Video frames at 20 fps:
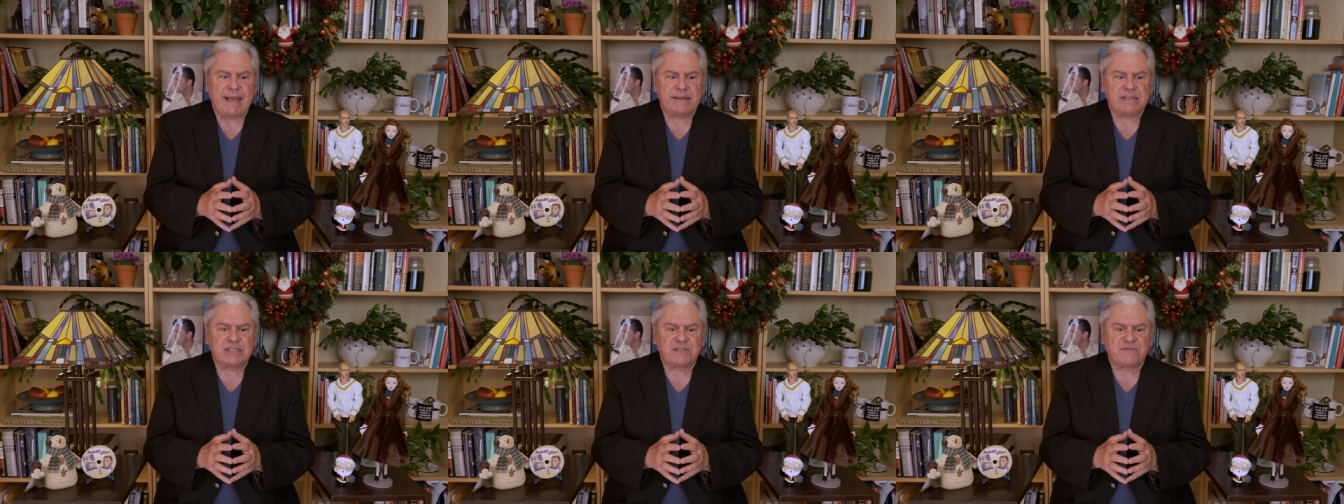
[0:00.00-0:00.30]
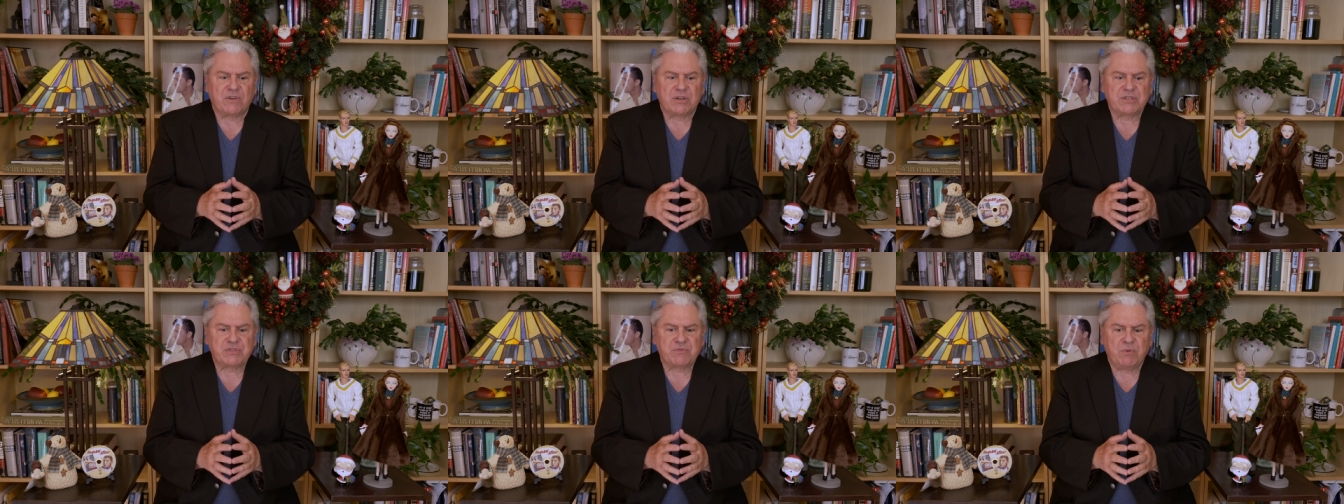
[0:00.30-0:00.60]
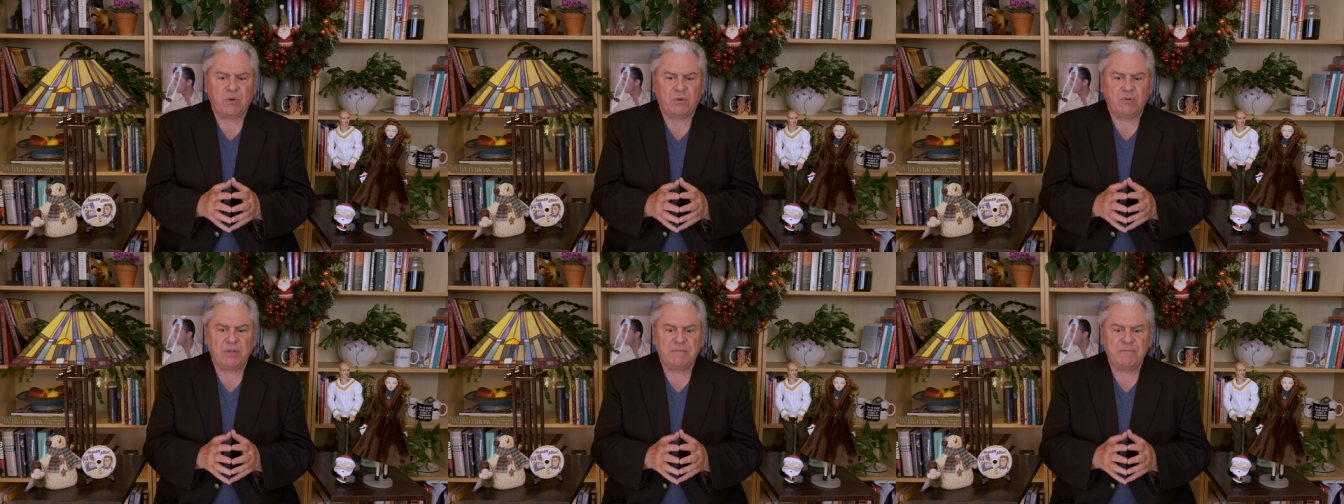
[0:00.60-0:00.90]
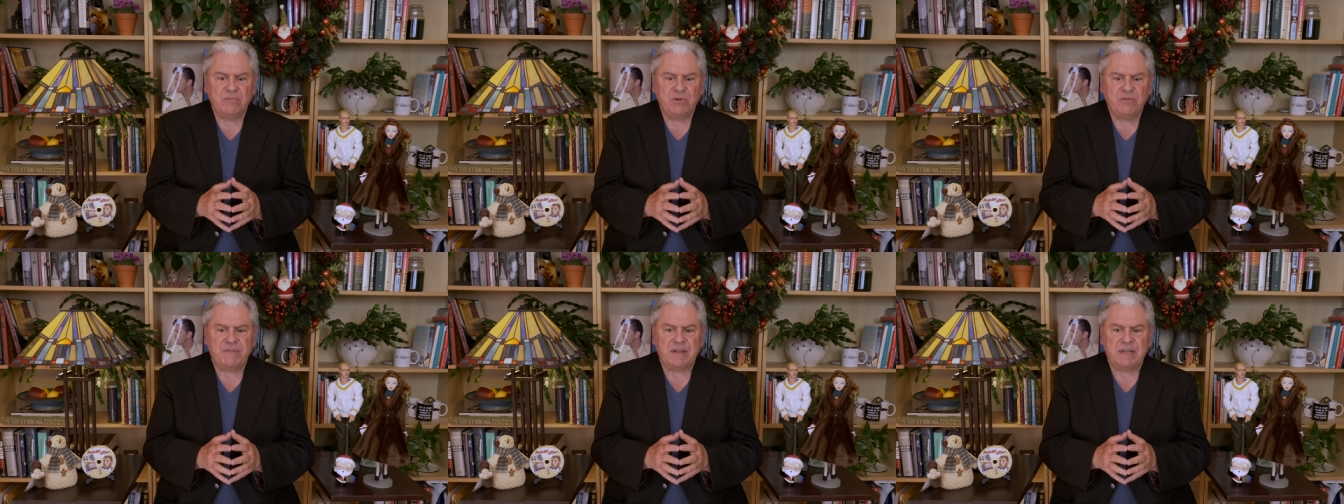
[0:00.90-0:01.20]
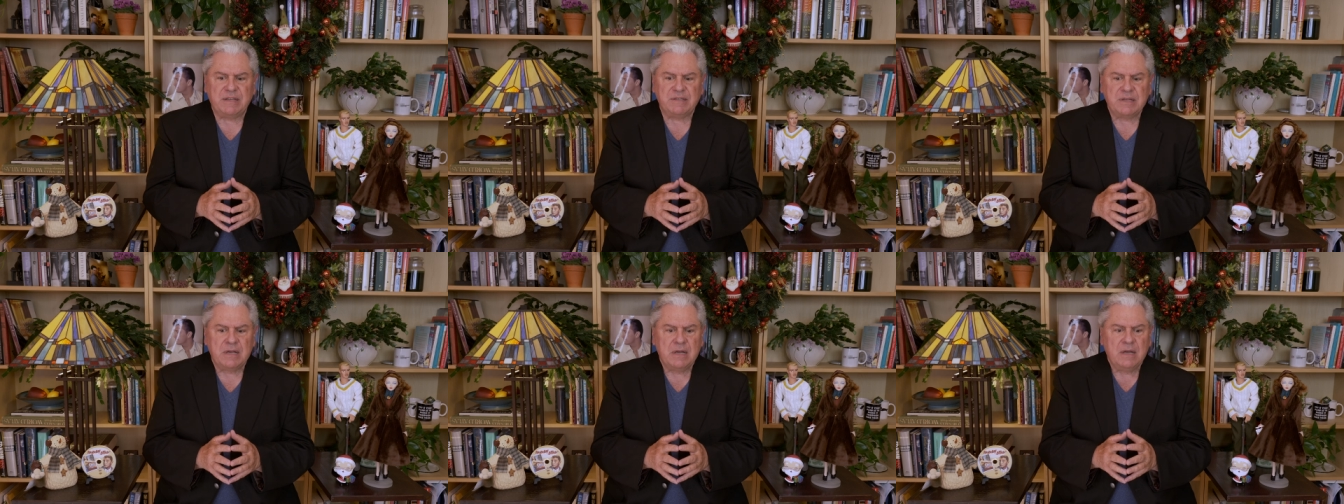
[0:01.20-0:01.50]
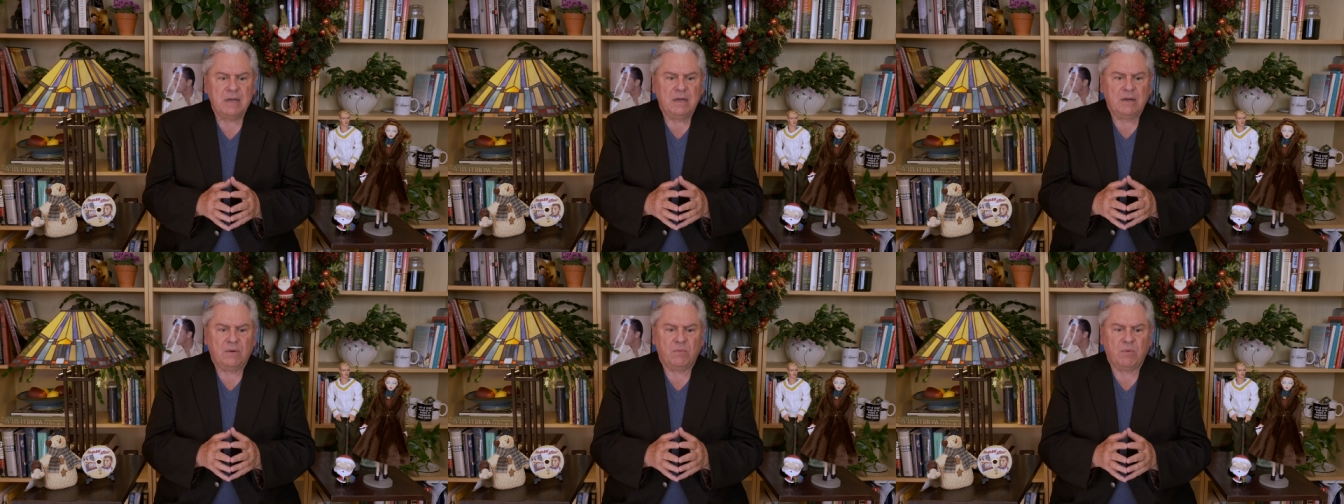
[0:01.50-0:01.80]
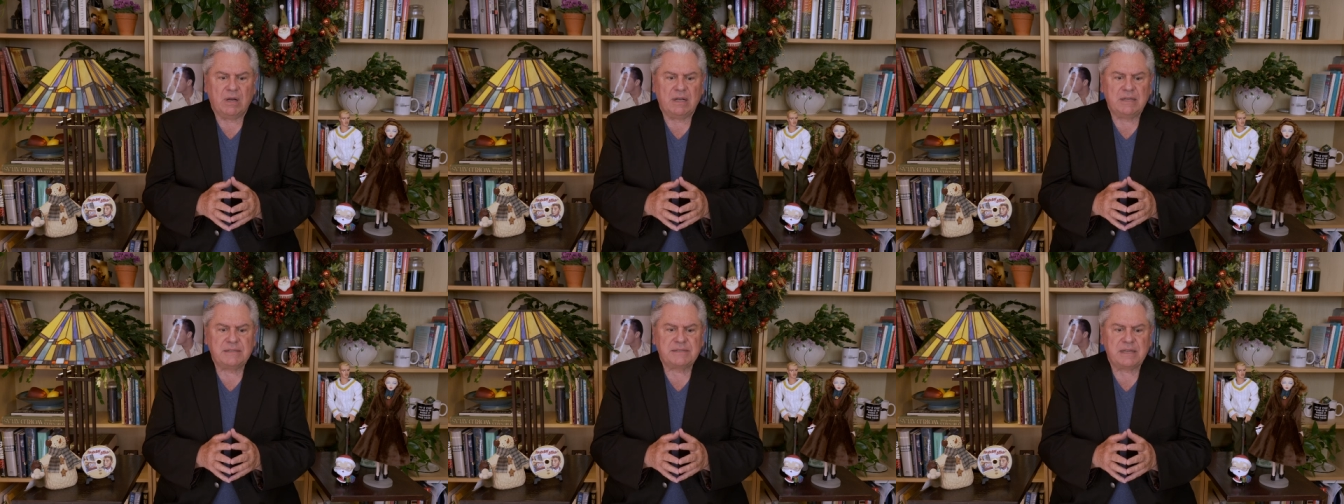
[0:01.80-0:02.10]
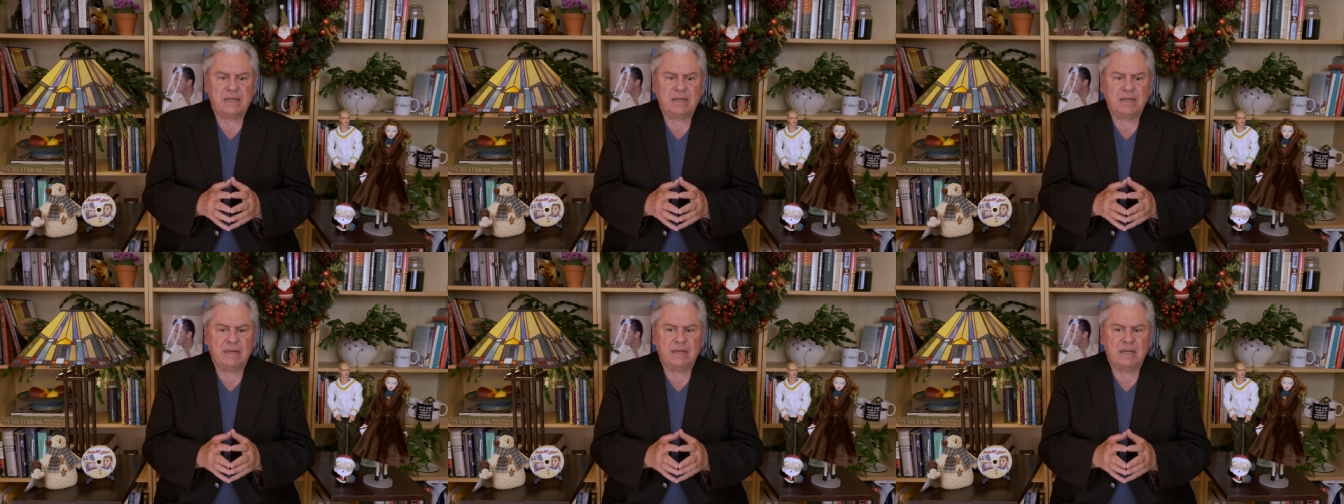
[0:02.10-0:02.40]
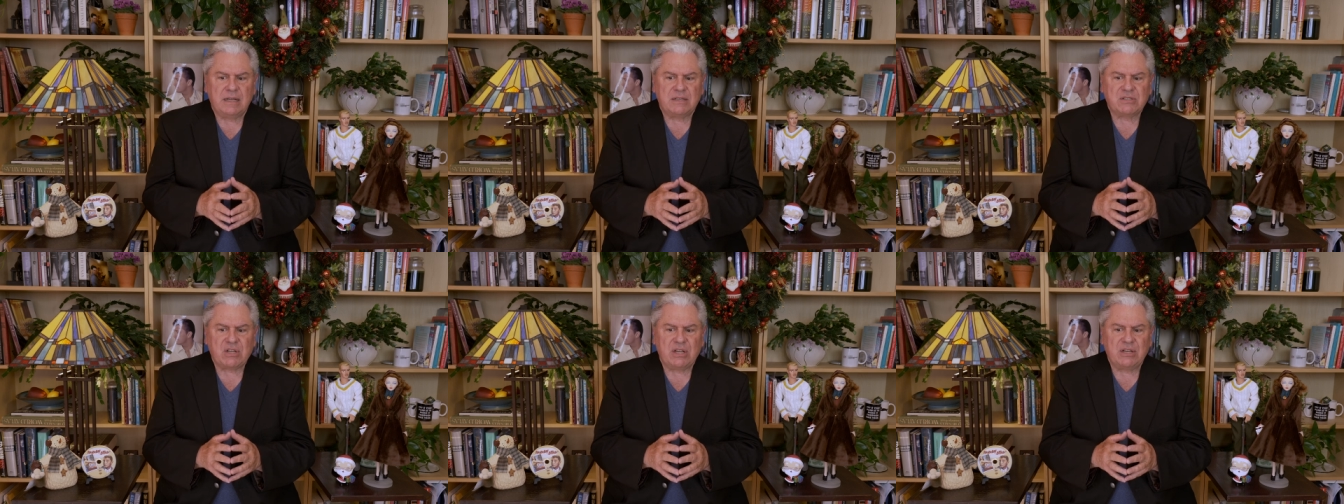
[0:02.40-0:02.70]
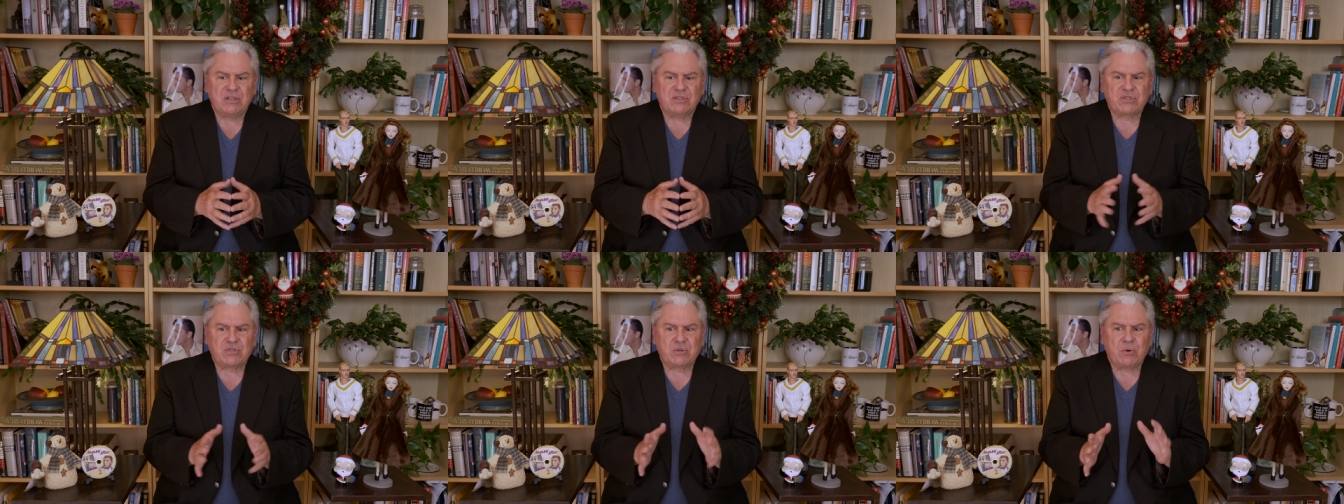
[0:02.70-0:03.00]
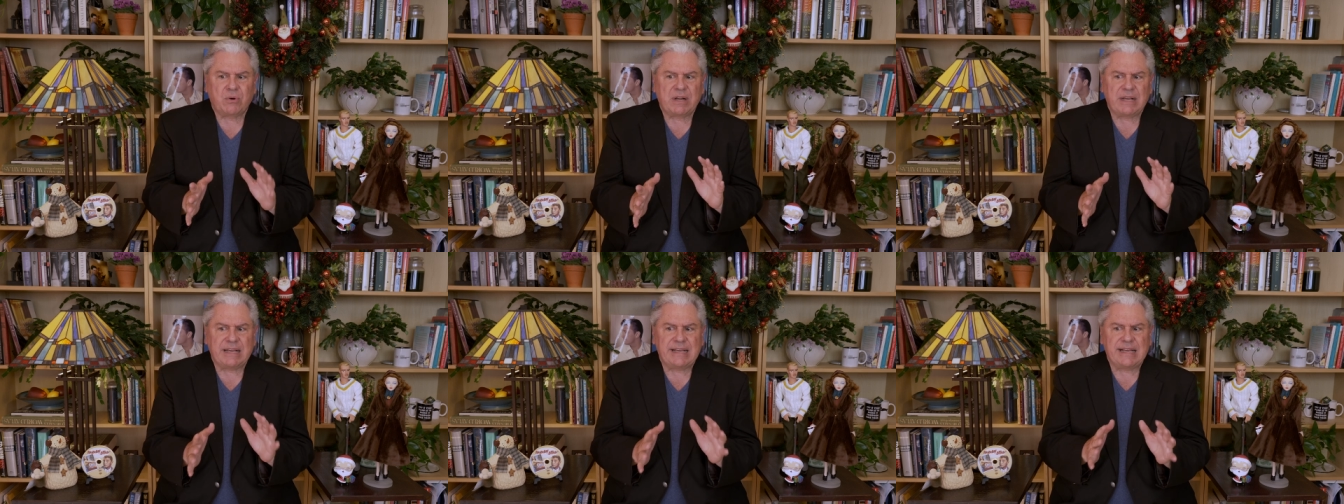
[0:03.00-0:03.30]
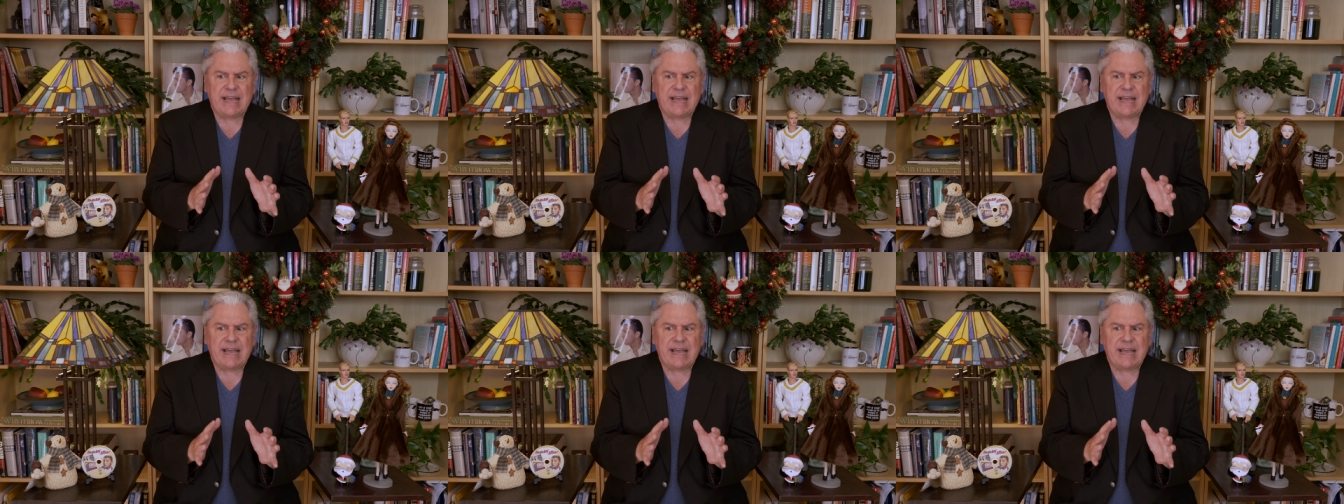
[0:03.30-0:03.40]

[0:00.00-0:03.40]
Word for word: and his first role in movies was a, a, a sort of